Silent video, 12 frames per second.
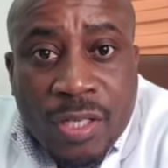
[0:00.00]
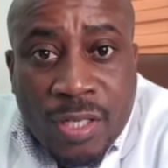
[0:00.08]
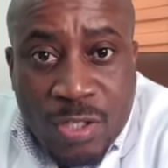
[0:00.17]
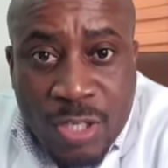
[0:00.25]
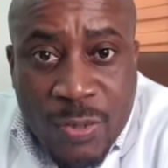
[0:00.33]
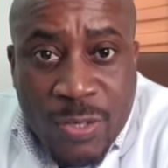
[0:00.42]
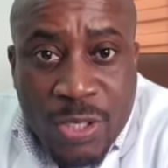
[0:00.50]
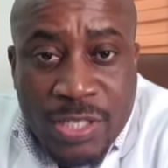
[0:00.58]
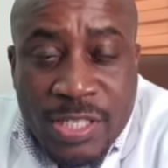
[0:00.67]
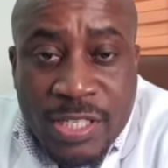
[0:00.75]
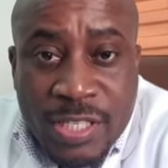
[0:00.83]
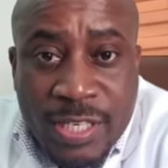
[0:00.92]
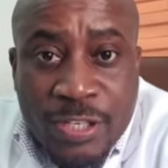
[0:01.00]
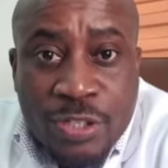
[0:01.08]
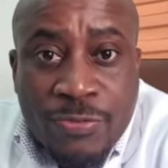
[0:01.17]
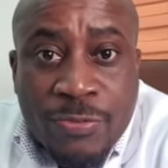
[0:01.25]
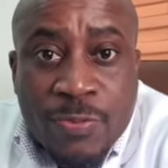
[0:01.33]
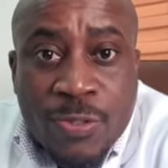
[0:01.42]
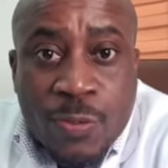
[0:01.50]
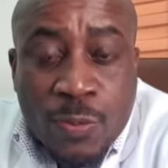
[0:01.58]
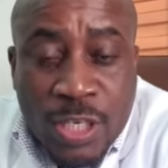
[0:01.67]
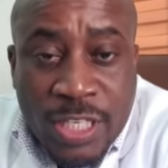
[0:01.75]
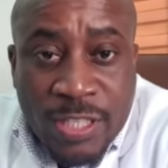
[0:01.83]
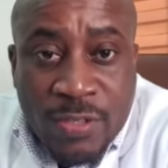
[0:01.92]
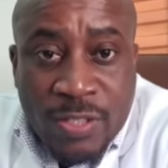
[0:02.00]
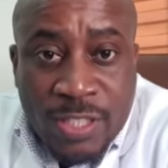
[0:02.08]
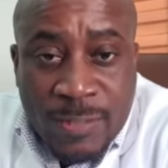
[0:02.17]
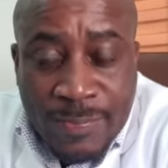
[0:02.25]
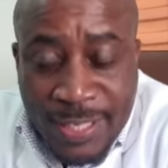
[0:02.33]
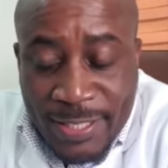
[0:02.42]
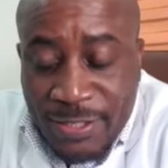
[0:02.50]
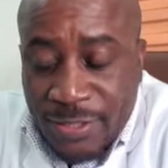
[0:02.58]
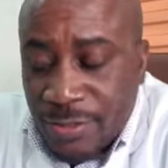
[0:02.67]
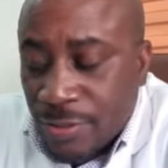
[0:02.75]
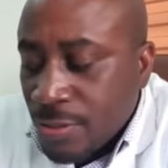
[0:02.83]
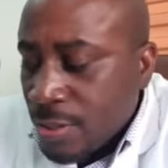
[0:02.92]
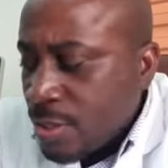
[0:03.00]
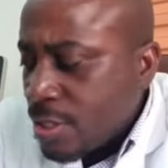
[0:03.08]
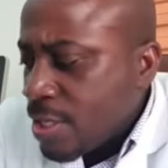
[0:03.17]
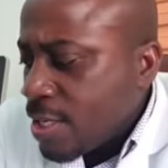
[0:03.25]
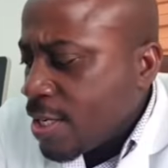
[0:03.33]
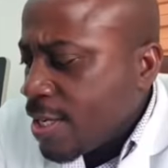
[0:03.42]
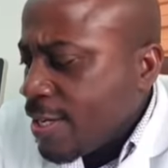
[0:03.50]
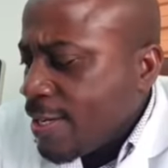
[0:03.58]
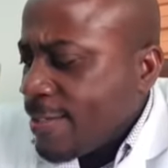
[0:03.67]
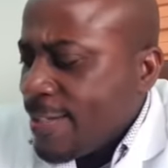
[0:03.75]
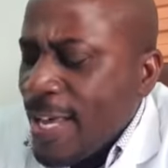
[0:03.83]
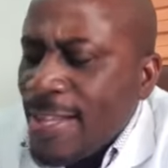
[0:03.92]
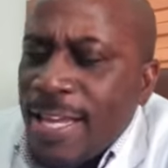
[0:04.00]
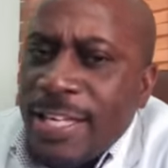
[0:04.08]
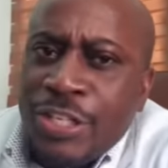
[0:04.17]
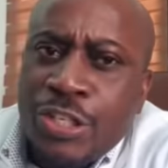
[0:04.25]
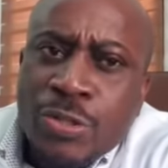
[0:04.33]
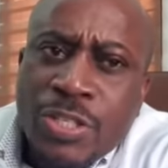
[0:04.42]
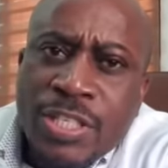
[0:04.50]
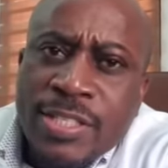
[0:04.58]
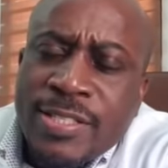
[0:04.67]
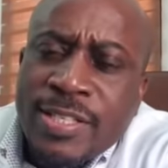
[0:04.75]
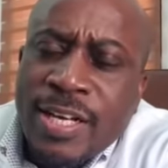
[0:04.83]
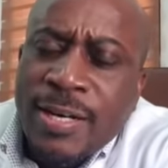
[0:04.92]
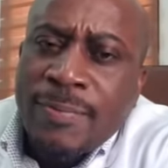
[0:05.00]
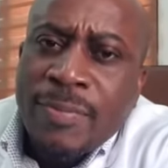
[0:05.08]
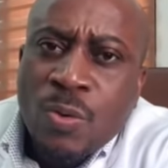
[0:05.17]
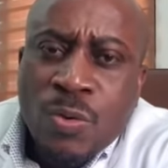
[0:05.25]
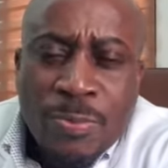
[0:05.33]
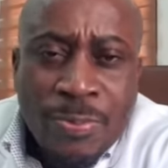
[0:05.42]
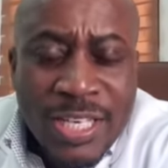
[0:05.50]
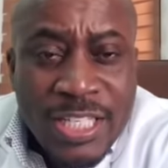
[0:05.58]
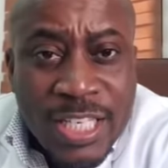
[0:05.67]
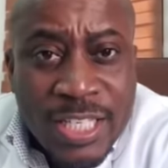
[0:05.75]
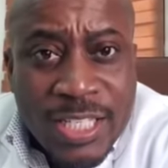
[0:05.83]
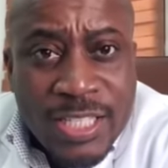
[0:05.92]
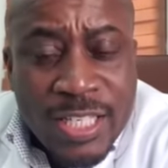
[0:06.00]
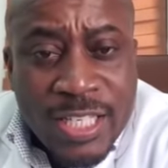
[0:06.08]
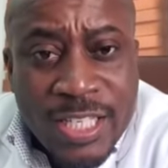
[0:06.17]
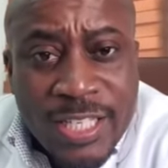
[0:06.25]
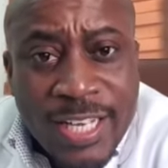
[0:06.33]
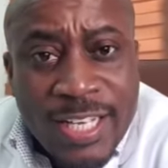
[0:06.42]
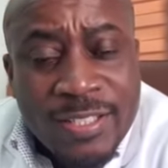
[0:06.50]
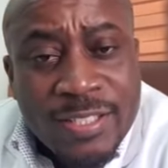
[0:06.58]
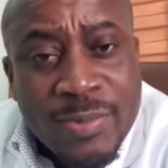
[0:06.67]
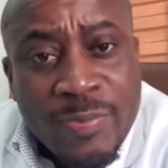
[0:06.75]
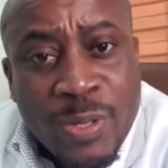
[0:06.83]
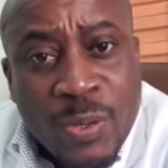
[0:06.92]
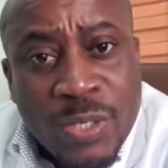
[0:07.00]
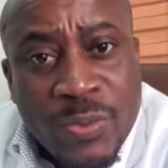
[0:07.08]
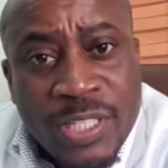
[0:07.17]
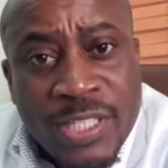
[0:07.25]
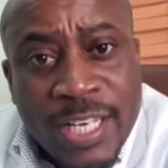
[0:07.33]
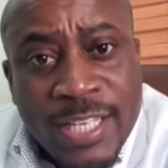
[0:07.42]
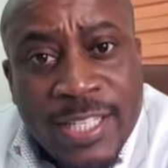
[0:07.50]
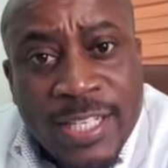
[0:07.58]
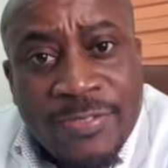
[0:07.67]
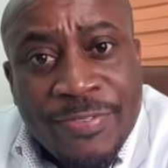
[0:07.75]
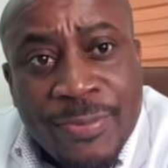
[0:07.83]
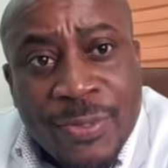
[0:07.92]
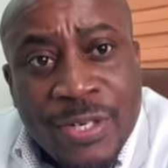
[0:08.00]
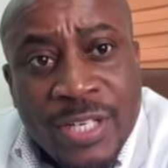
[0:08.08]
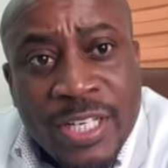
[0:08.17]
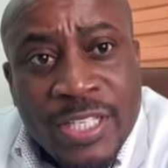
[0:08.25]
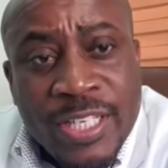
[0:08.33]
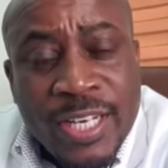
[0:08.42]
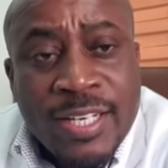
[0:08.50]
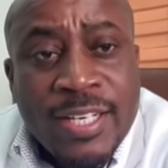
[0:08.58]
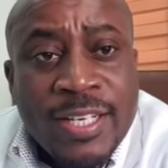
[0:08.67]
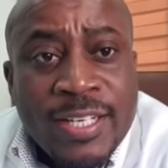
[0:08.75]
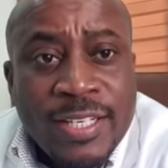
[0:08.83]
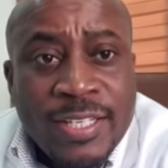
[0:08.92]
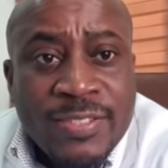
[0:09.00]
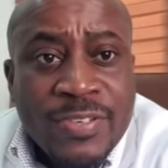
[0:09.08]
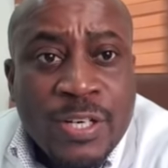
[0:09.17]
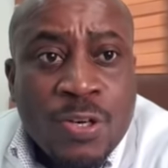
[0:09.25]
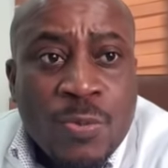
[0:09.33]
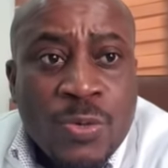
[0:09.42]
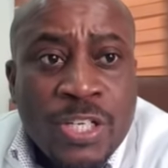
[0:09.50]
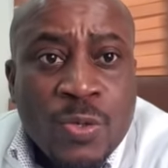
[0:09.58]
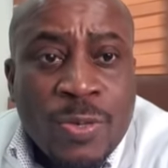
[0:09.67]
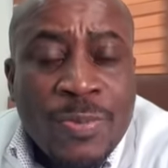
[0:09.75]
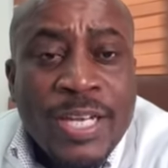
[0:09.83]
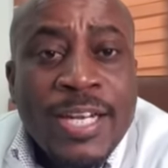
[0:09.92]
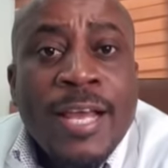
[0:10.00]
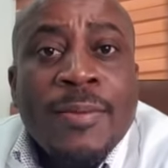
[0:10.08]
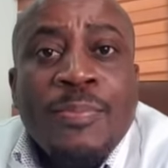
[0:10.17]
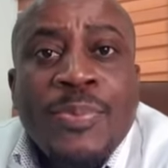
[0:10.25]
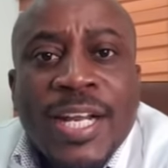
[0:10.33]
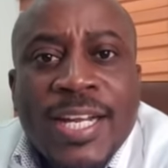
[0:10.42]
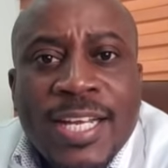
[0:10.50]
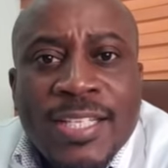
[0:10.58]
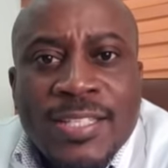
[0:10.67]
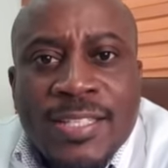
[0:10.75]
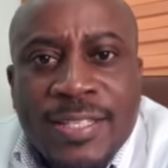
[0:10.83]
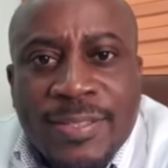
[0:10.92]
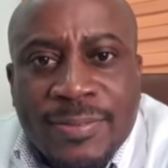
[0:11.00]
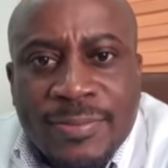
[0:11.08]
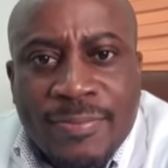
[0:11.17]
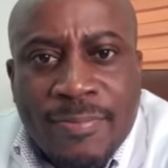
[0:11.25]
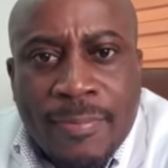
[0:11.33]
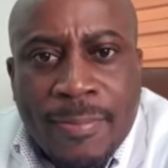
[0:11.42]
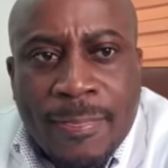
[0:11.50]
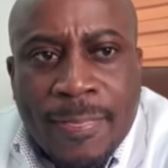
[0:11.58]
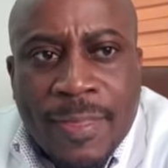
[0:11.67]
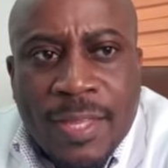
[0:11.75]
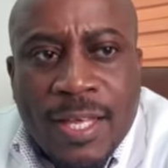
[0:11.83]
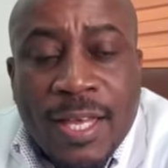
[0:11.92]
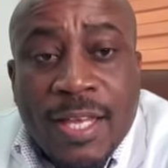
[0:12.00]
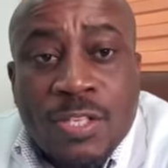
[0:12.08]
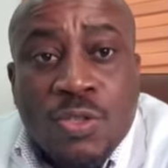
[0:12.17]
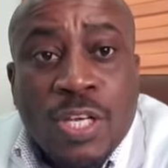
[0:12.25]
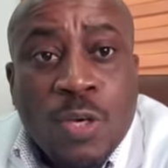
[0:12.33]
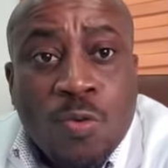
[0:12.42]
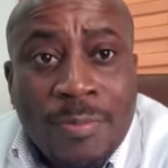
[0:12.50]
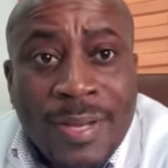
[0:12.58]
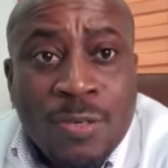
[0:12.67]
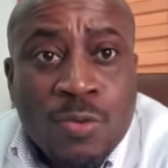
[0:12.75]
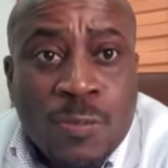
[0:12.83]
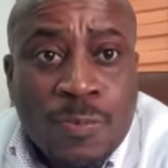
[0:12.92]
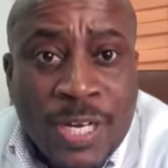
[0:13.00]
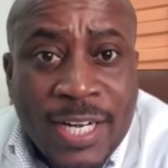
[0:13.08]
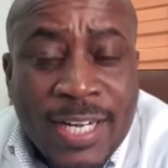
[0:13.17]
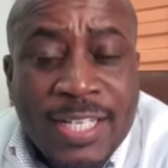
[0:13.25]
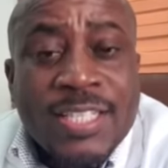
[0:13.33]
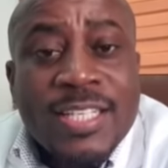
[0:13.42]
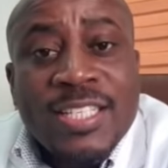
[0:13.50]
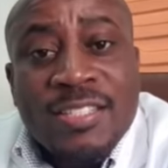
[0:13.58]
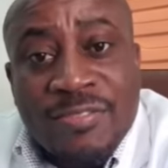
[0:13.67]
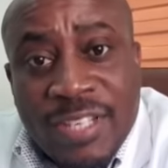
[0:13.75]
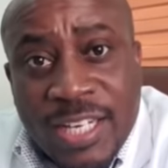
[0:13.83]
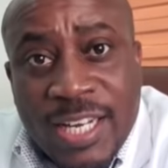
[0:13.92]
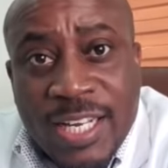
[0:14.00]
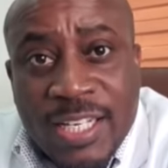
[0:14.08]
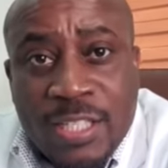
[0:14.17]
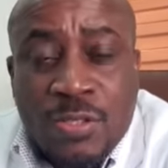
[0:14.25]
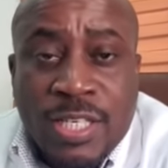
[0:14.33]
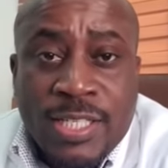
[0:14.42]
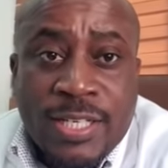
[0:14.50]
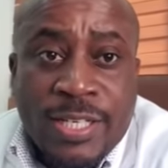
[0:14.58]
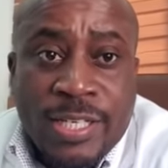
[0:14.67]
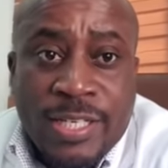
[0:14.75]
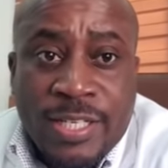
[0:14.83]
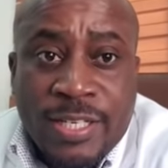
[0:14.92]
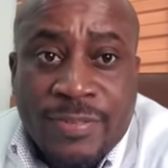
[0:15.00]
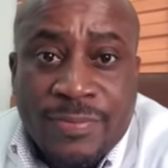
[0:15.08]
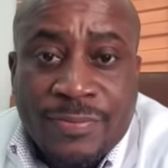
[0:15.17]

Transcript: That's why we always discourage you from smoking on this stage. The other issue is, we mentioned it earlier. Remember when we said that femoral hernia is very common in women? Pregnancy. So a woman who is pregnant is very likely to get a hernia.